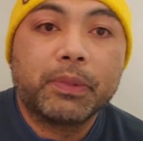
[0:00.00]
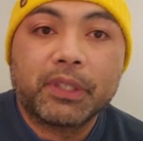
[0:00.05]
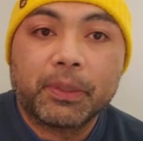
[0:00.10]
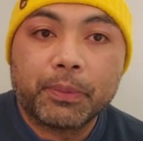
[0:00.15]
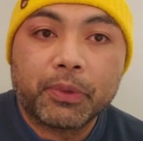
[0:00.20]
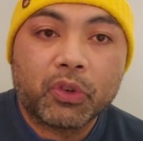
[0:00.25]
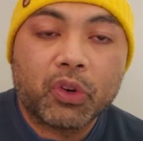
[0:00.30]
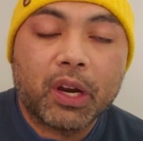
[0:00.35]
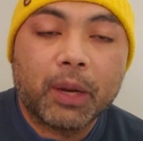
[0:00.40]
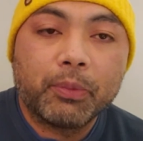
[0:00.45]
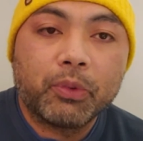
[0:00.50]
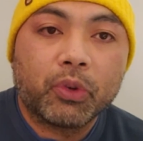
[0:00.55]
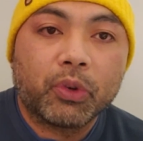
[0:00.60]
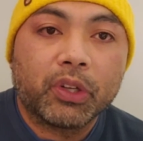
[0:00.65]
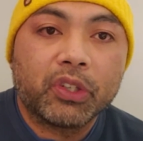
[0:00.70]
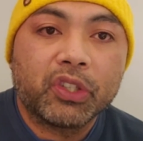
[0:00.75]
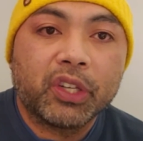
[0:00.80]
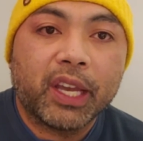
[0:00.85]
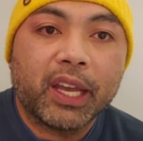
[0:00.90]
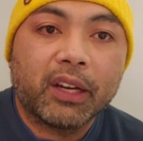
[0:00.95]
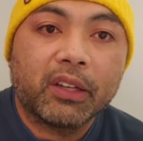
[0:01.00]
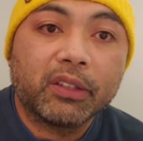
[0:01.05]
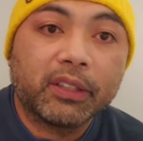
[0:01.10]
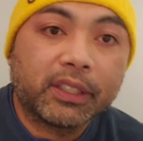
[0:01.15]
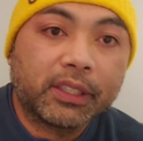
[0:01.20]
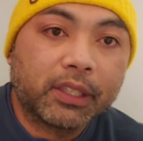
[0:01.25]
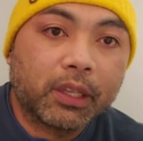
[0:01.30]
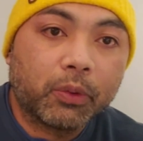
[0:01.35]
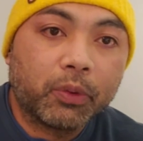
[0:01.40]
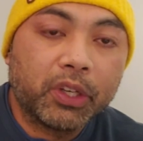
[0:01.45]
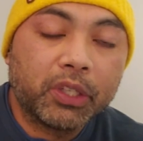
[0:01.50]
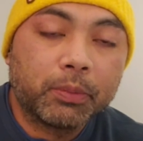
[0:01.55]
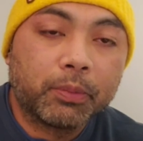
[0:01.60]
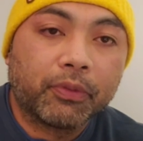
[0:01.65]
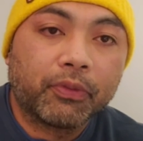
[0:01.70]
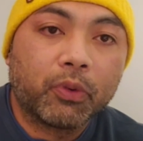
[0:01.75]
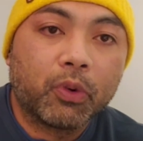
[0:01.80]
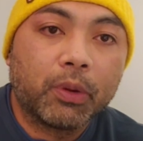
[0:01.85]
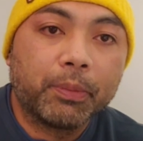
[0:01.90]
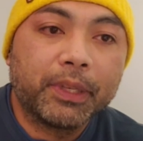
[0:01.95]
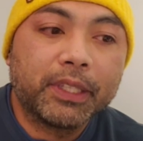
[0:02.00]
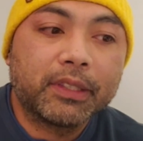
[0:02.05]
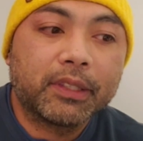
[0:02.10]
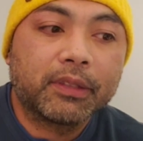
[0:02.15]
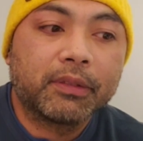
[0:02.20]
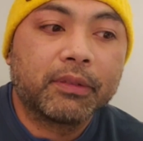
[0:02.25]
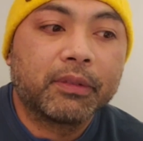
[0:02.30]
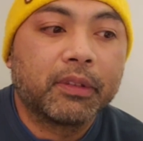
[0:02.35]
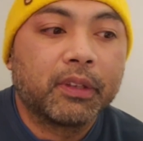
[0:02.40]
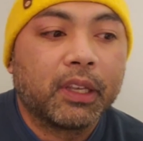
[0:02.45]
Subscribe to our channel, Acceleration Performance,